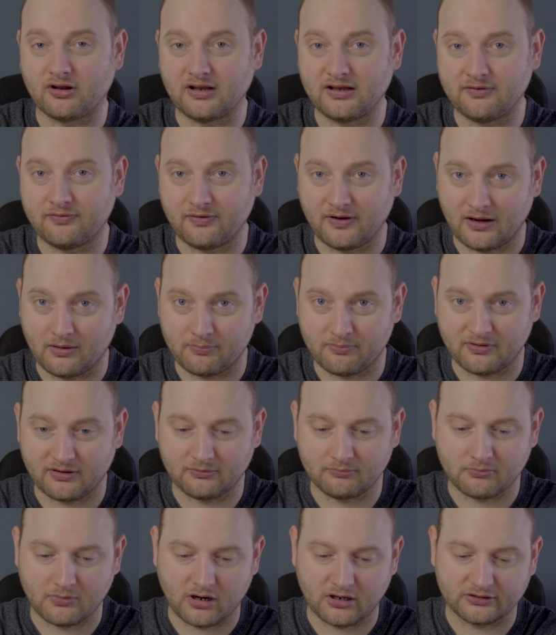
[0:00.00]
leave
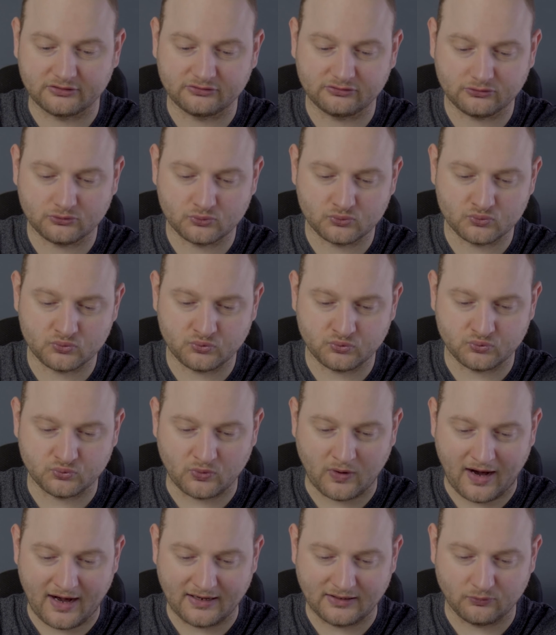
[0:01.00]
fingerprint marks
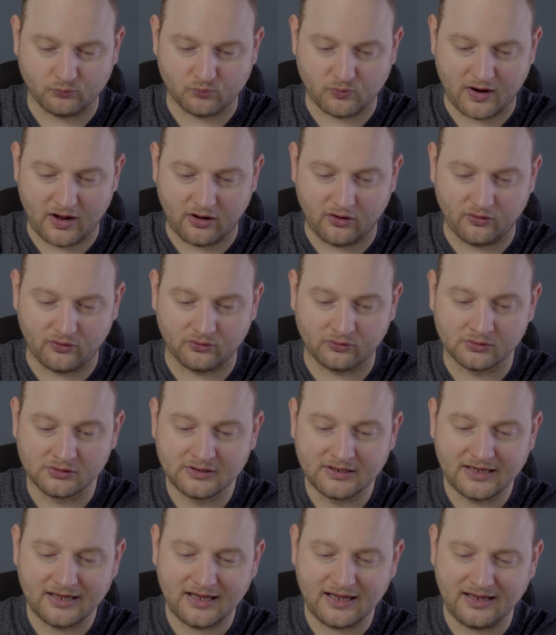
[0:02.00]
quite well.
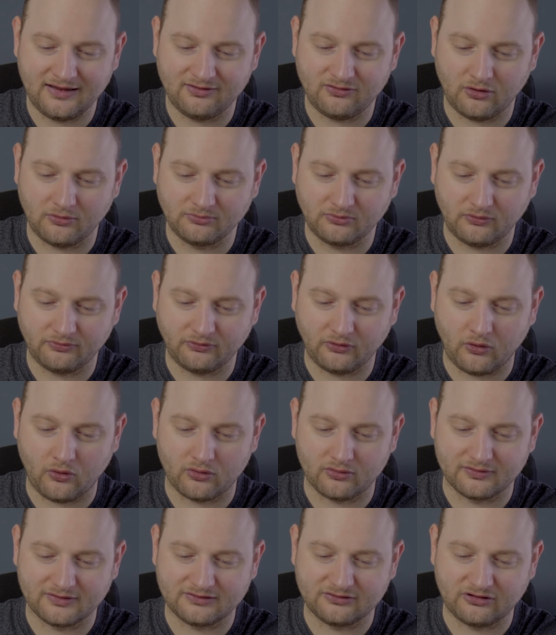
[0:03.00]
In terms of the
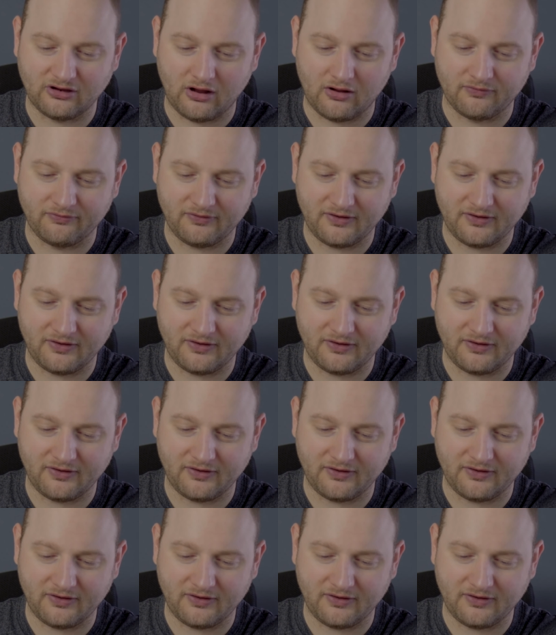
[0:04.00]
color itself,